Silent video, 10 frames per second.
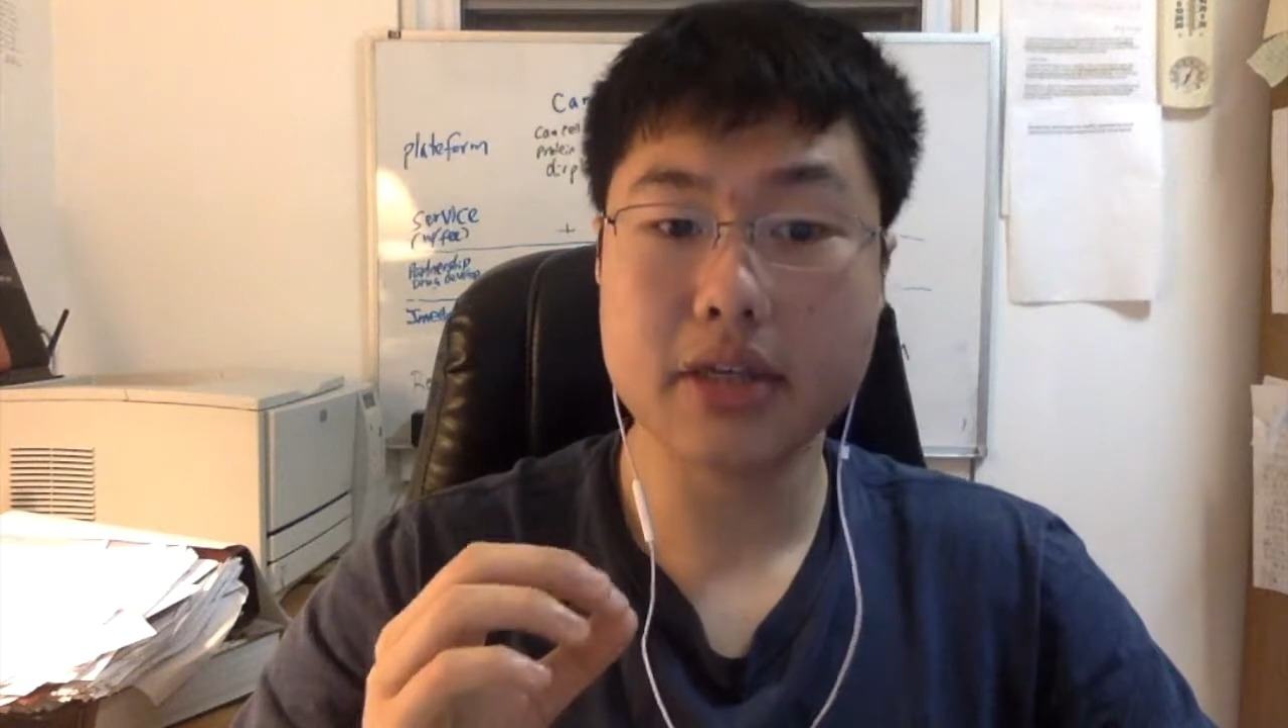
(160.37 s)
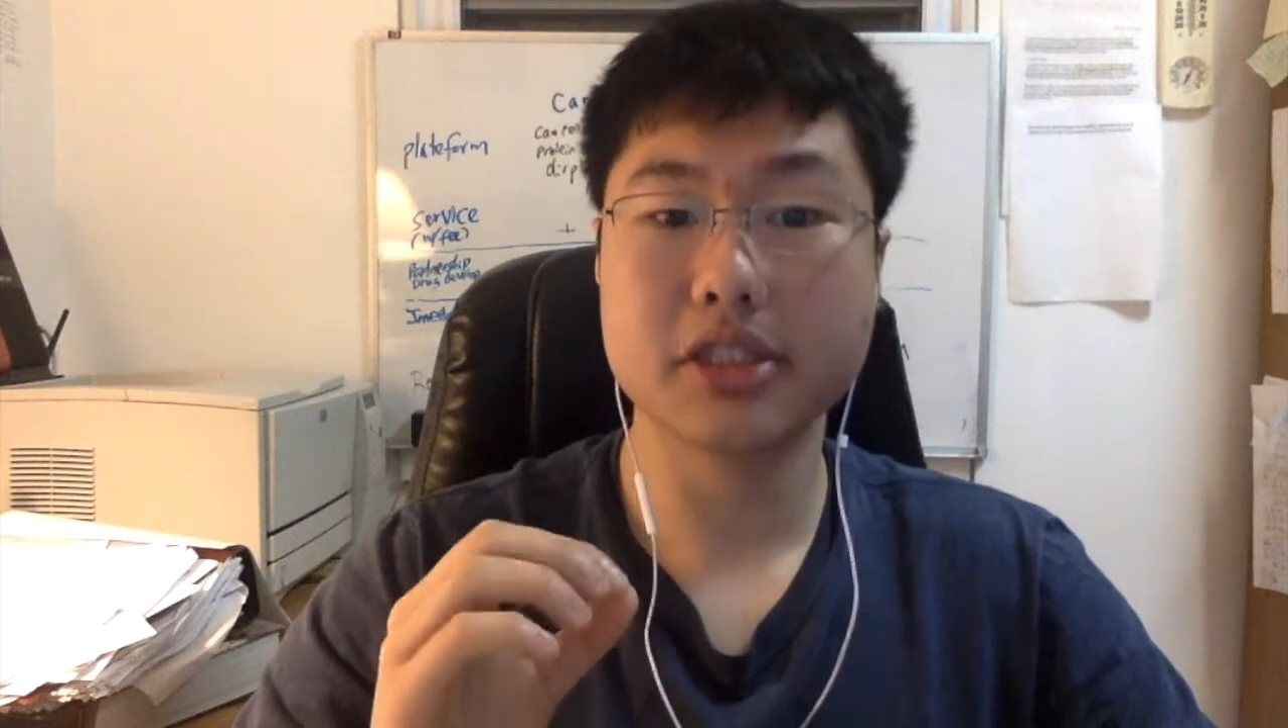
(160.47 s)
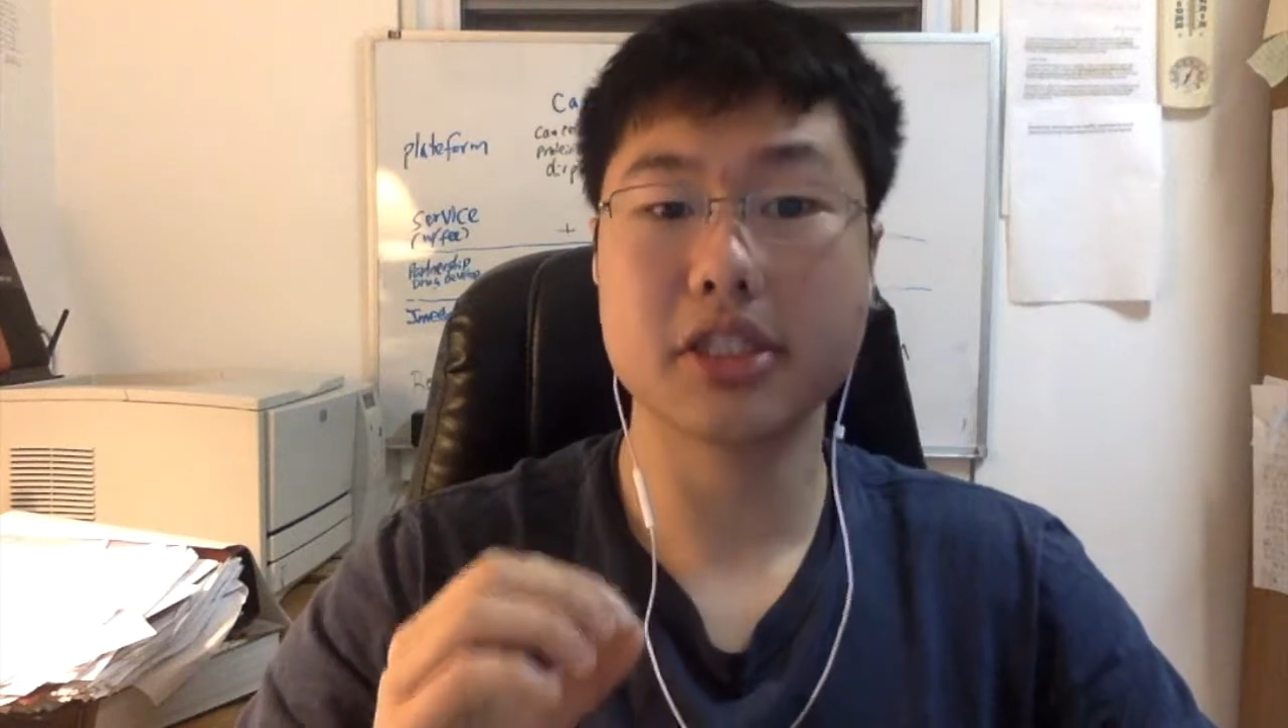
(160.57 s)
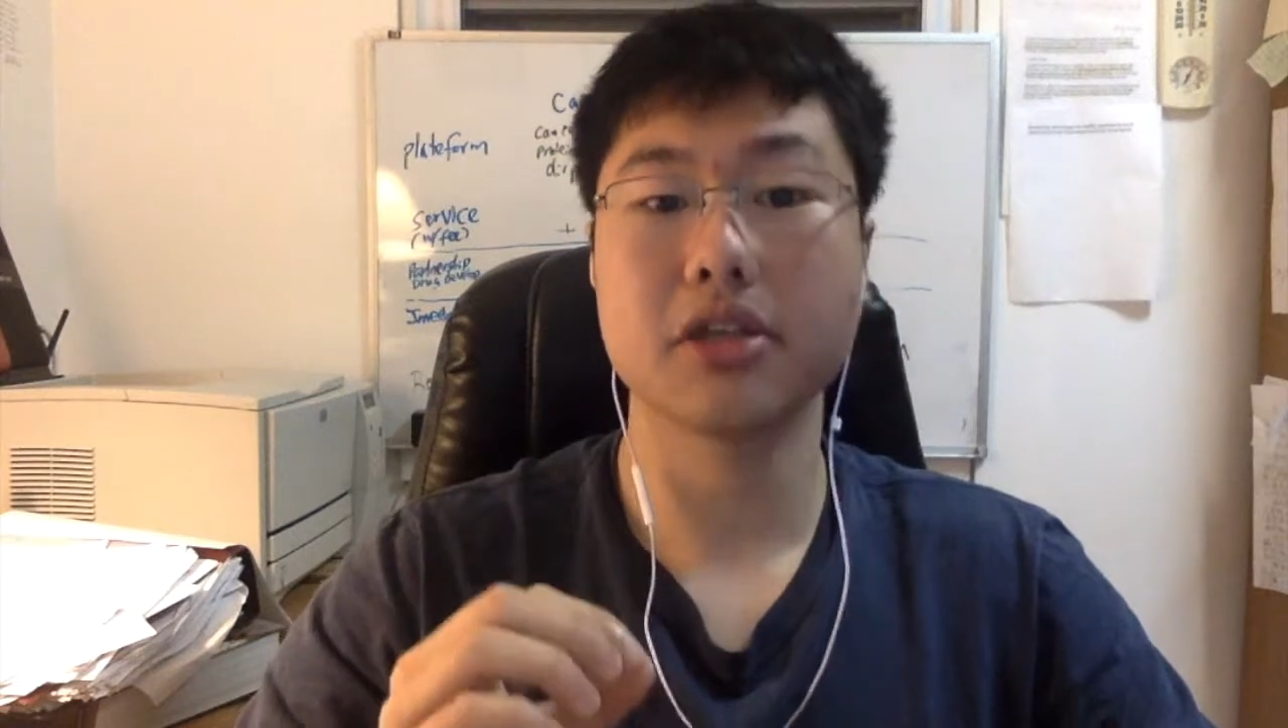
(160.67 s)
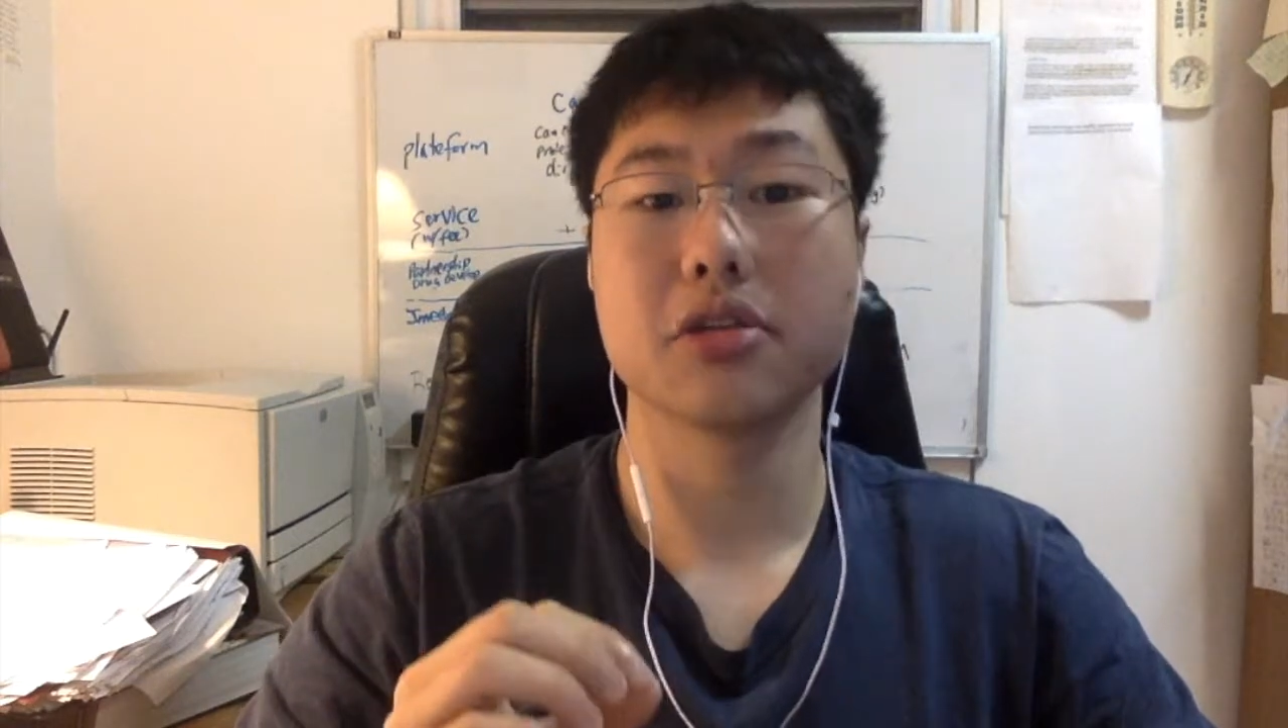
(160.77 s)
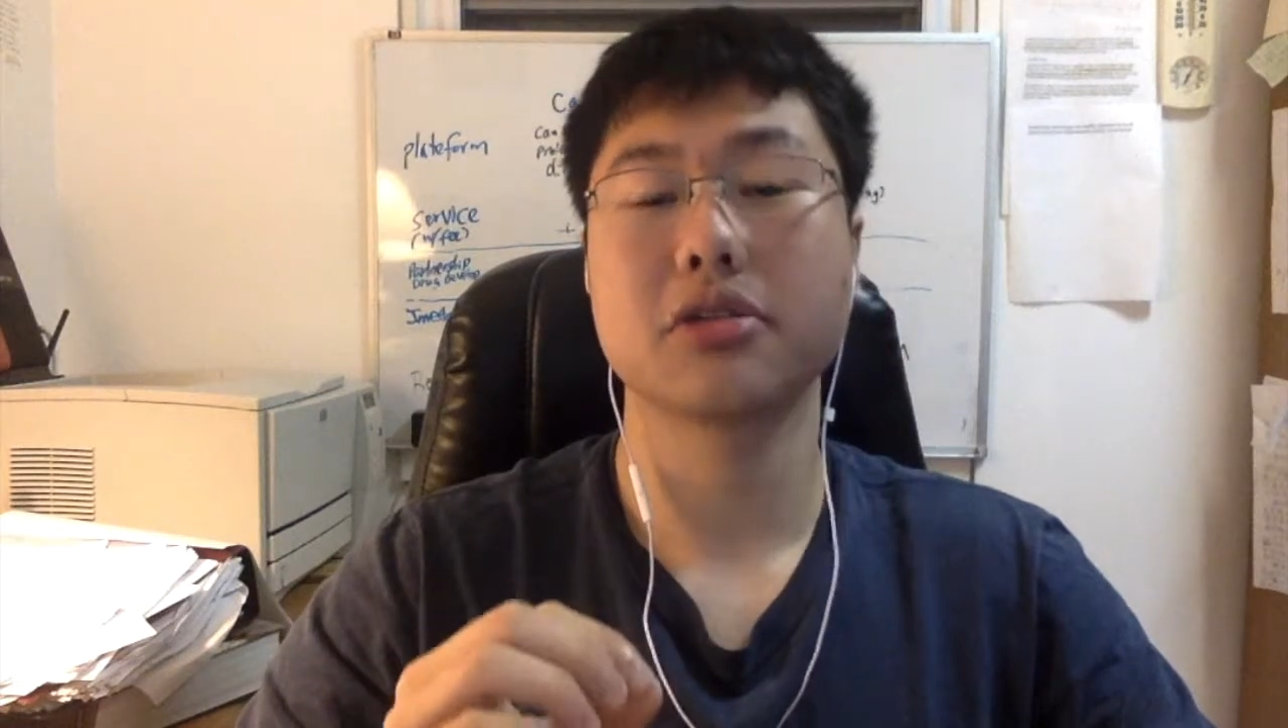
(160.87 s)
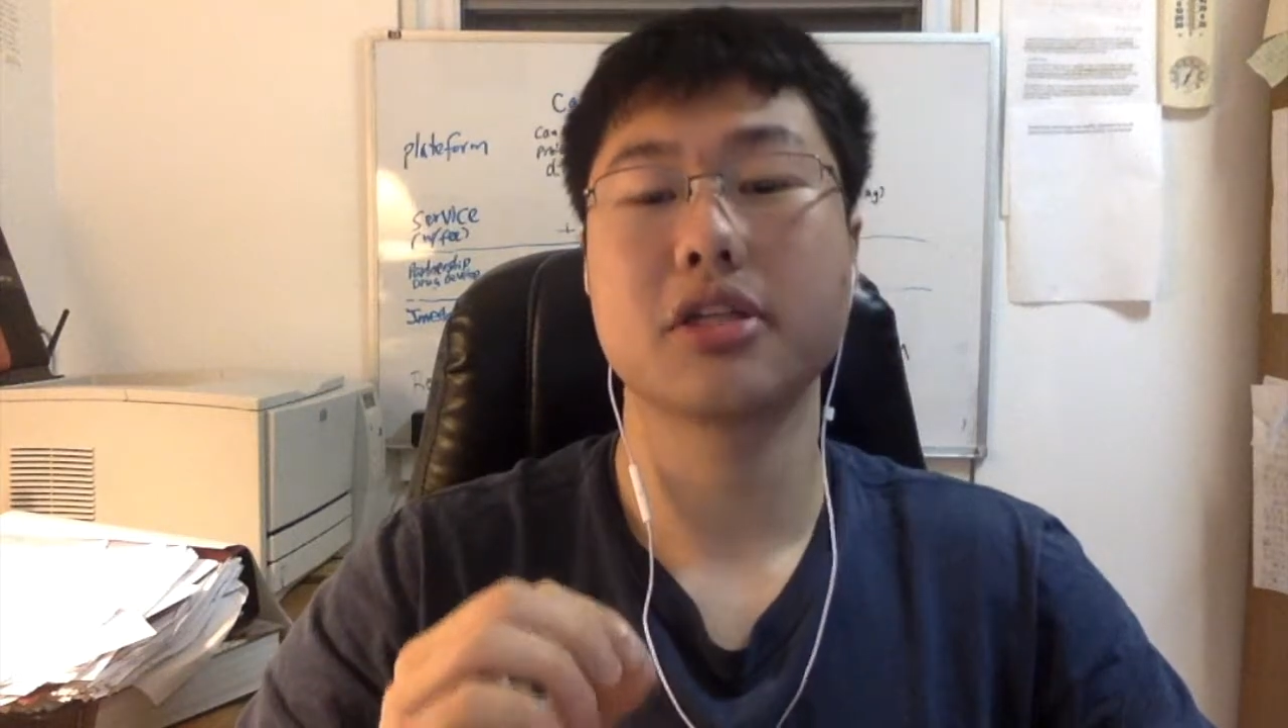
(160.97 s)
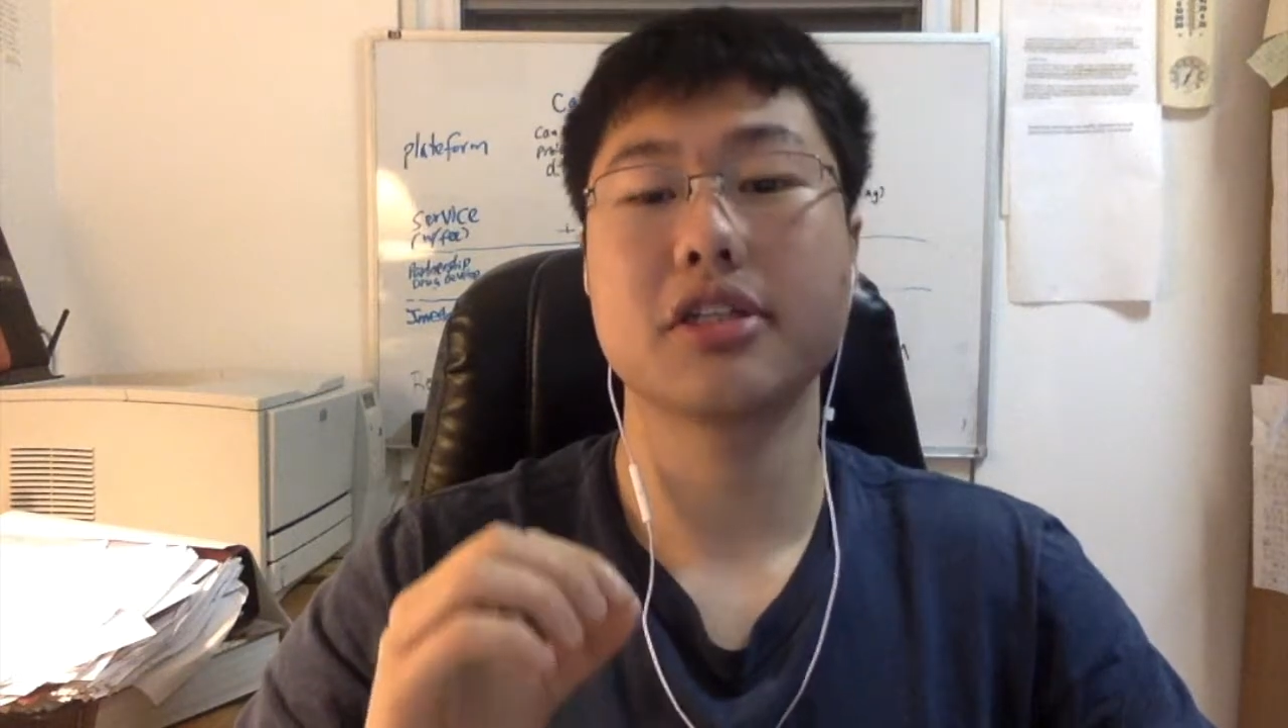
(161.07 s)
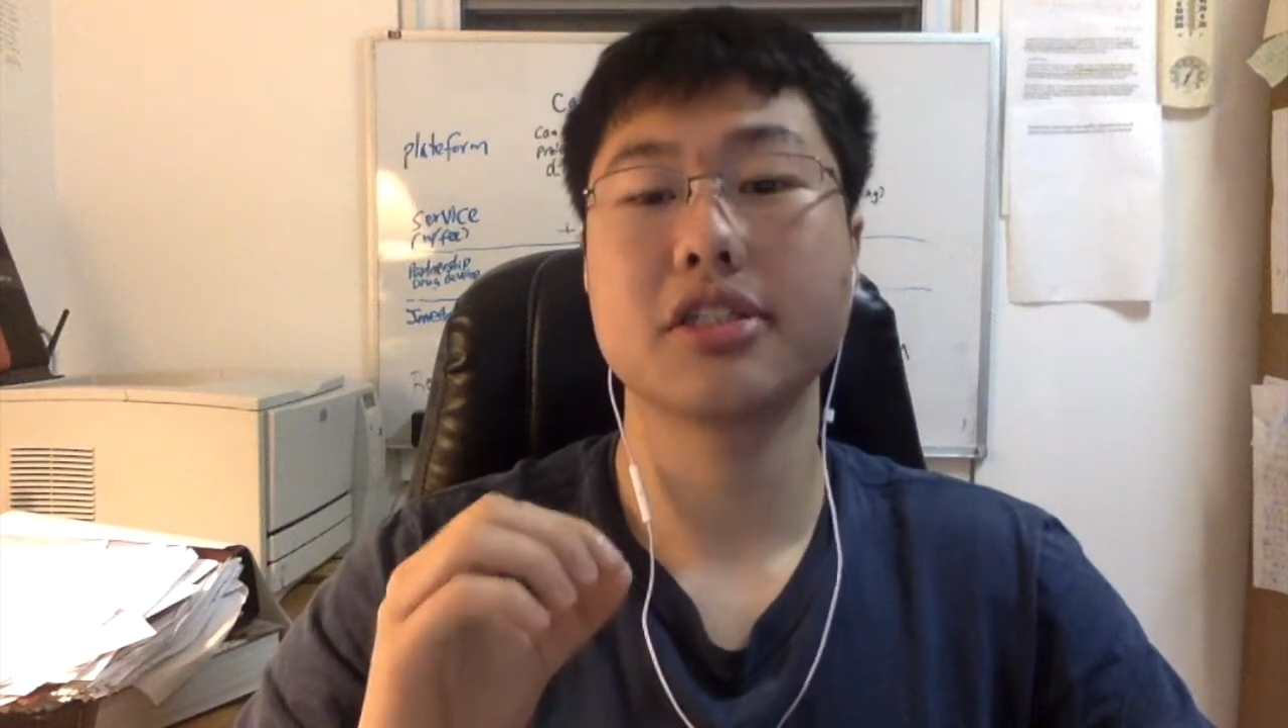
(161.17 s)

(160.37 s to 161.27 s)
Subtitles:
skills that